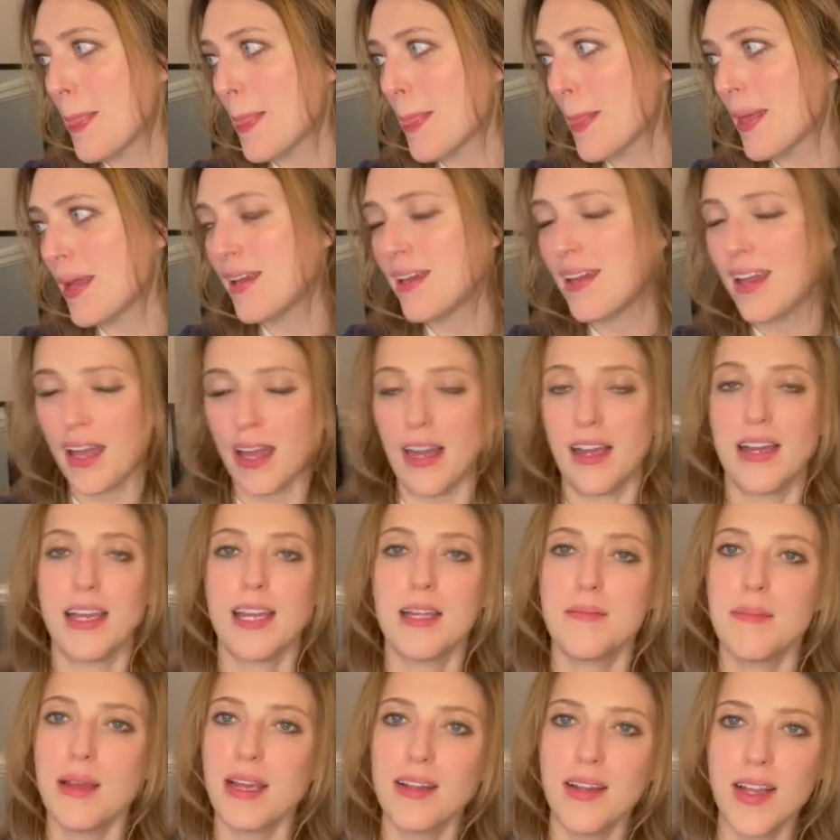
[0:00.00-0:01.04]
Yeah, it
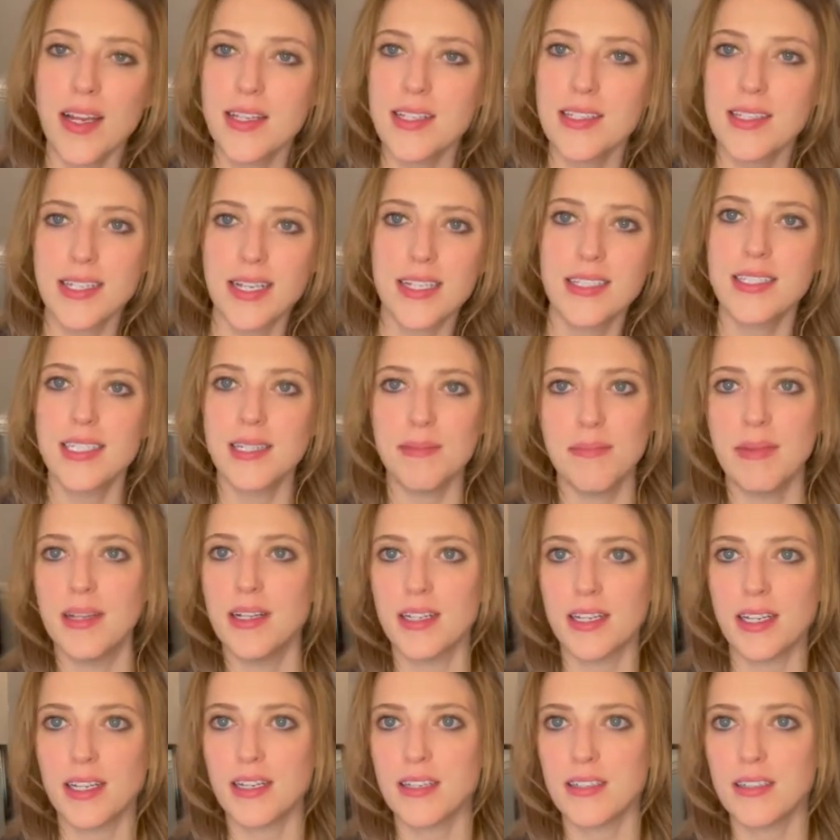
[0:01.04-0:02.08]
made 60
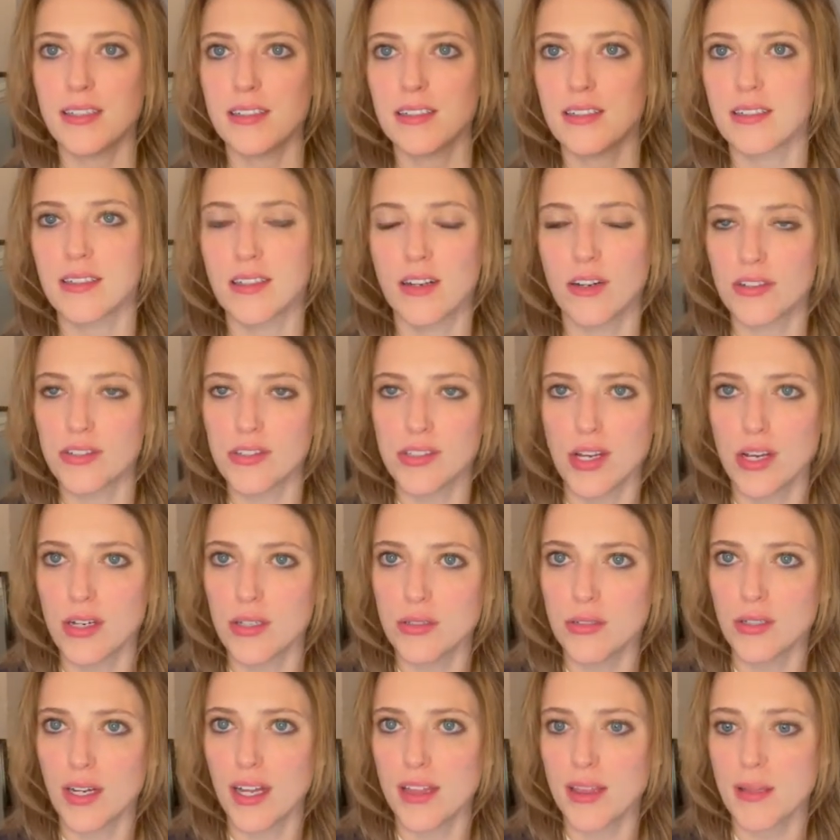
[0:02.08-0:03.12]
million or
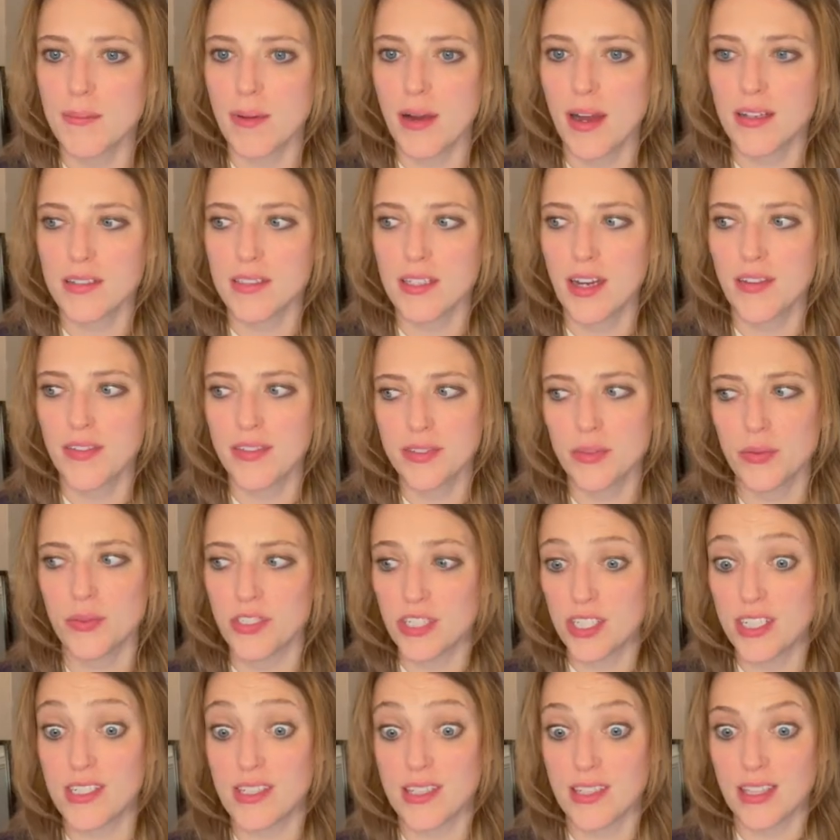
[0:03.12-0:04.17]
so at the box office, which
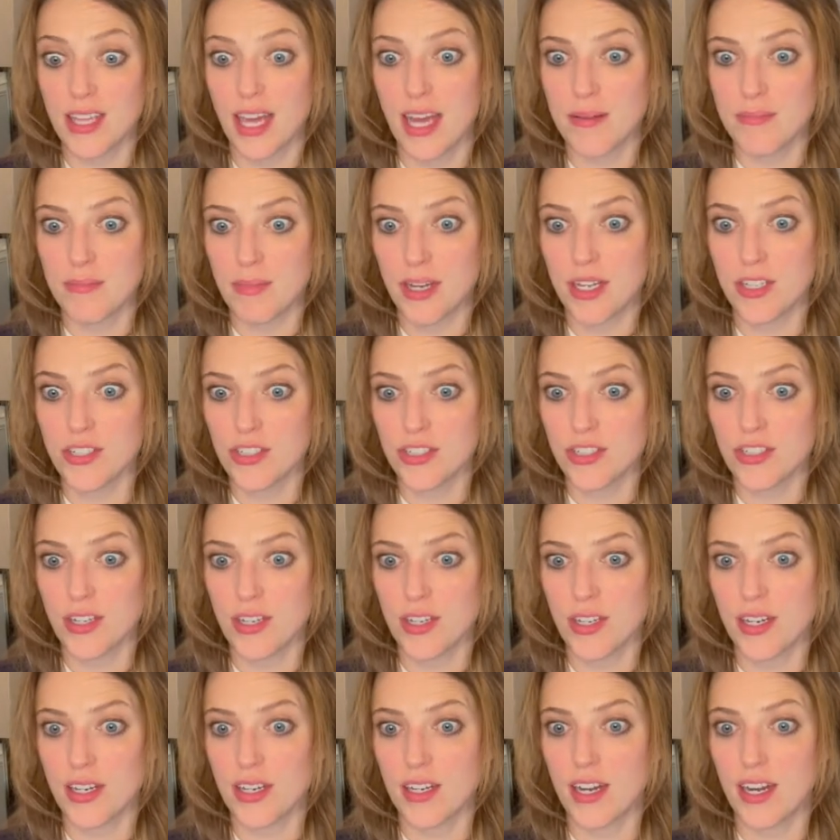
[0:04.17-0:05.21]
isn't that much.
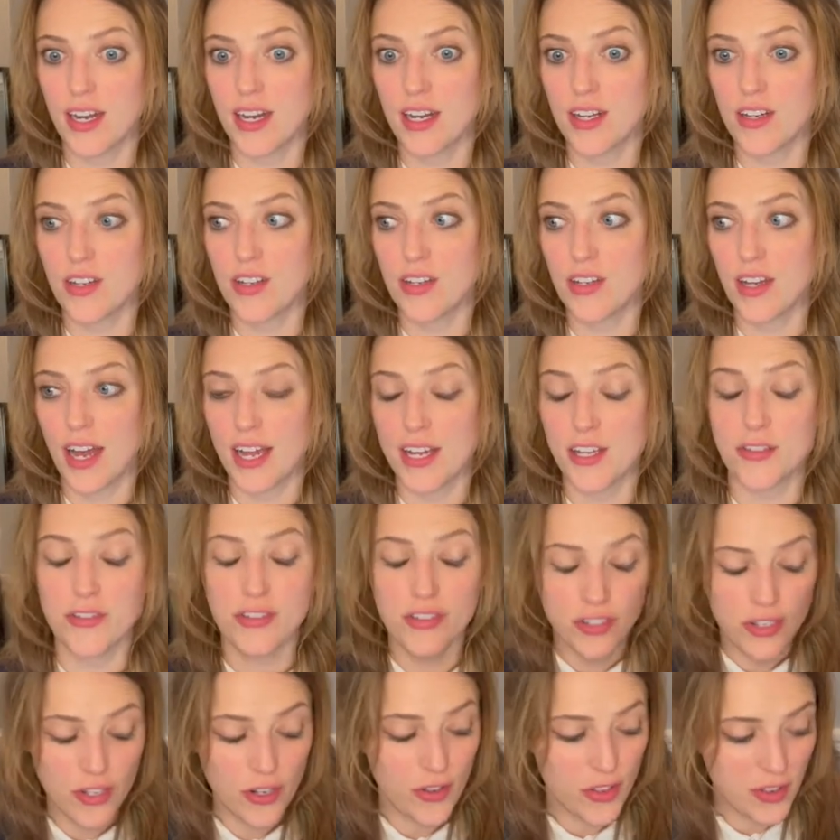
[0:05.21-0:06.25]
And I used
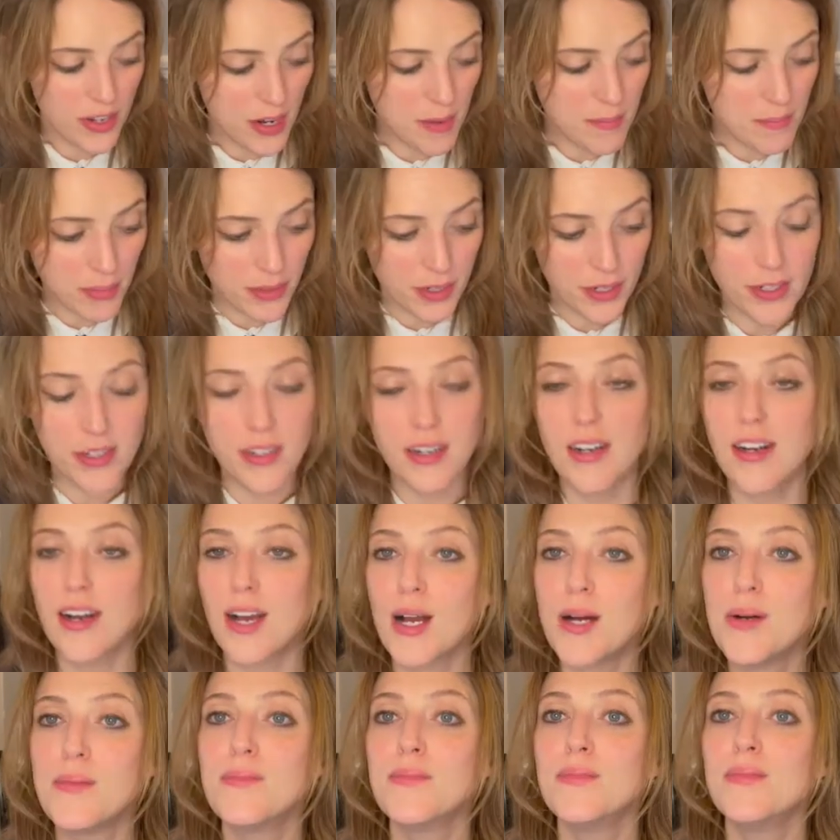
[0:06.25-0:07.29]
to know the number
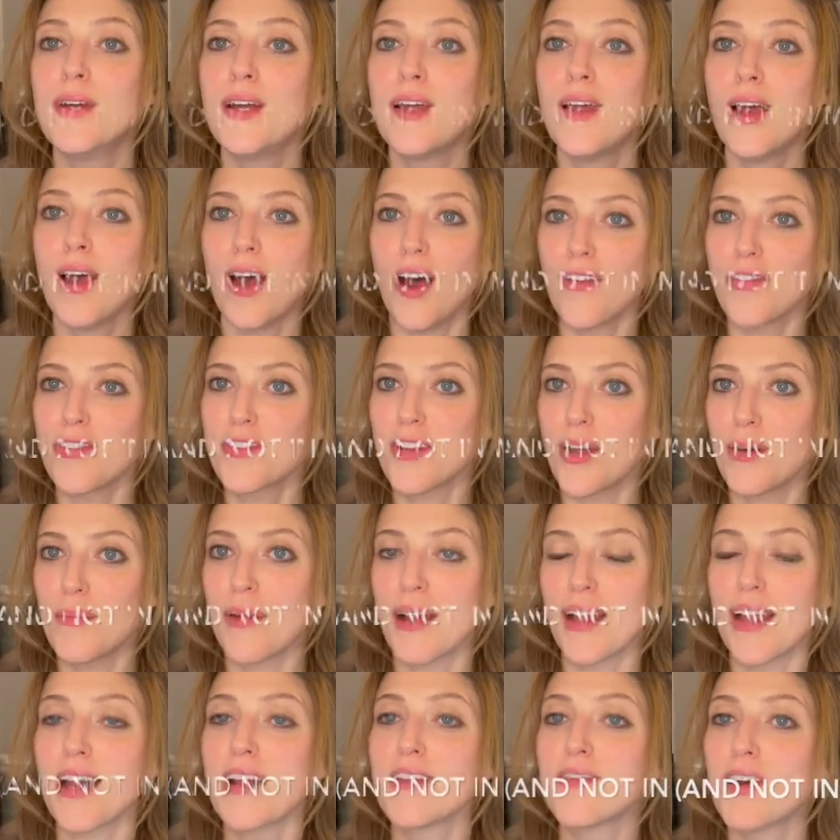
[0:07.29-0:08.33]
off the top of my
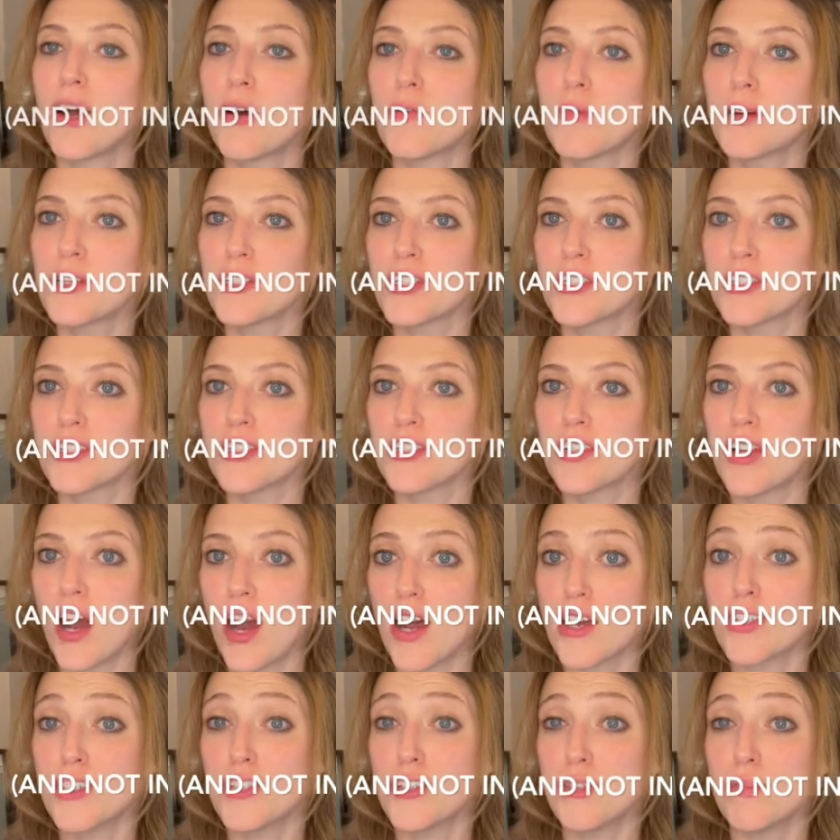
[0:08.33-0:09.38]
head of how much it
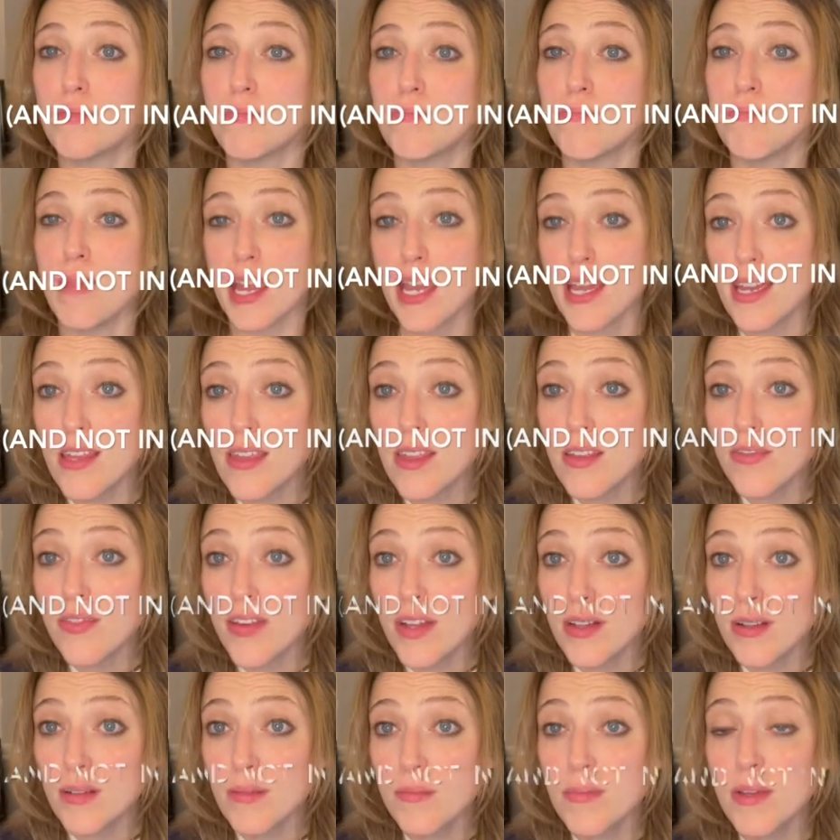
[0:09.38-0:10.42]
cost to make the
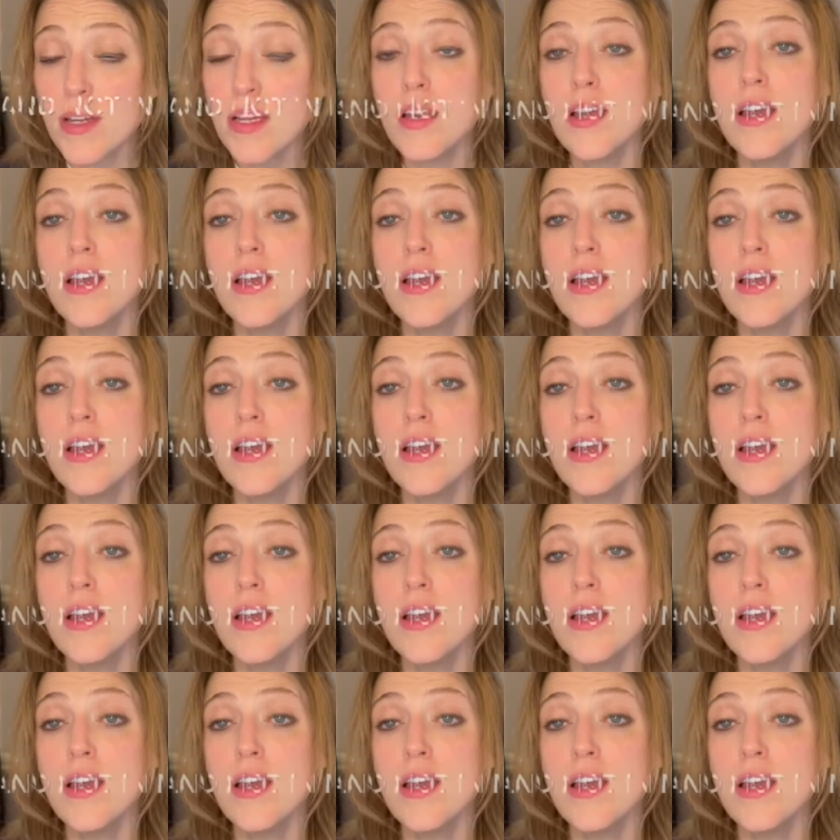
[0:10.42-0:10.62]
film,